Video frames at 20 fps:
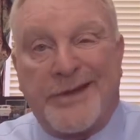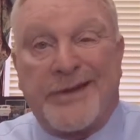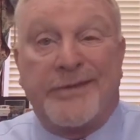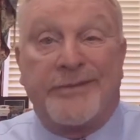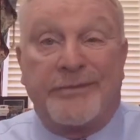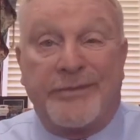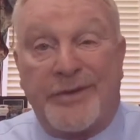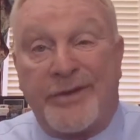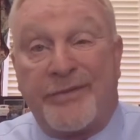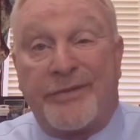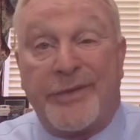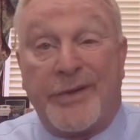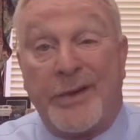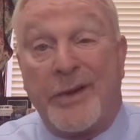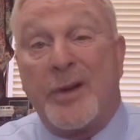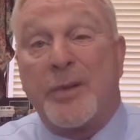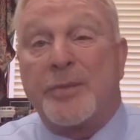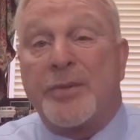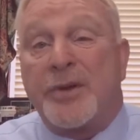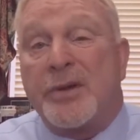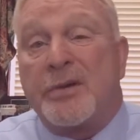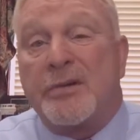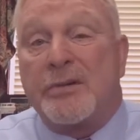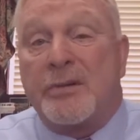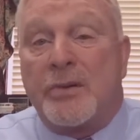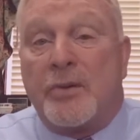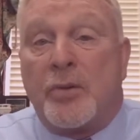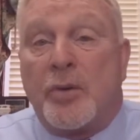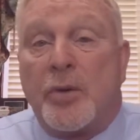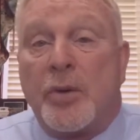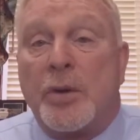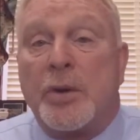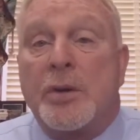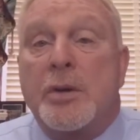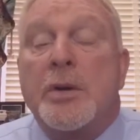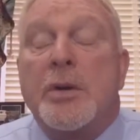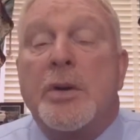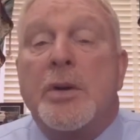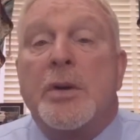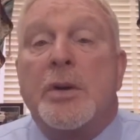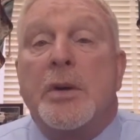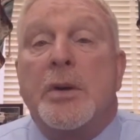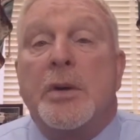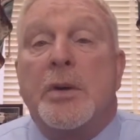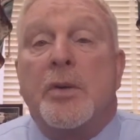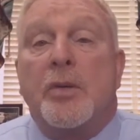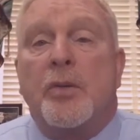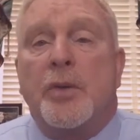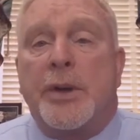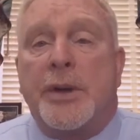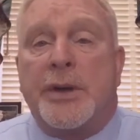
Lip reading: developed, or when